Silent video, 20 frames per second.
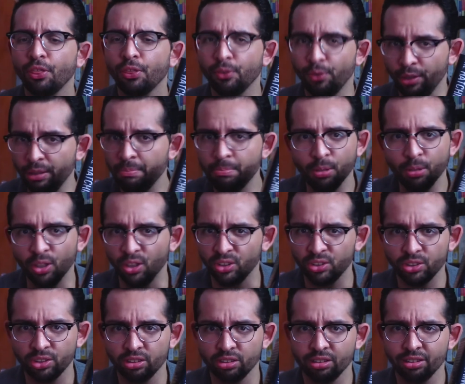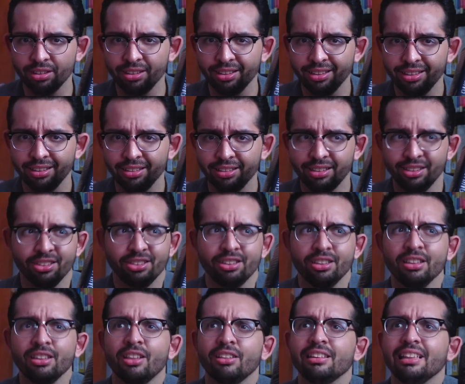3 books. There's not